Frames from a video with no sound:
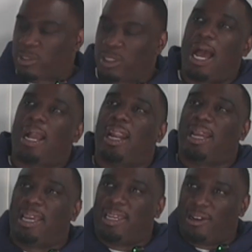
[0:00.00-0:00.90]
So I
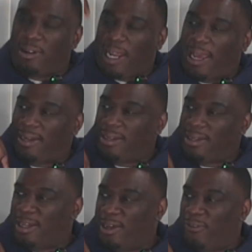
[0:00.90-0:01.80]
gotta get yelled at
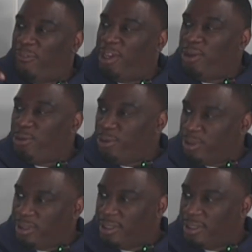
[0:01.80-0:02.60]
for you.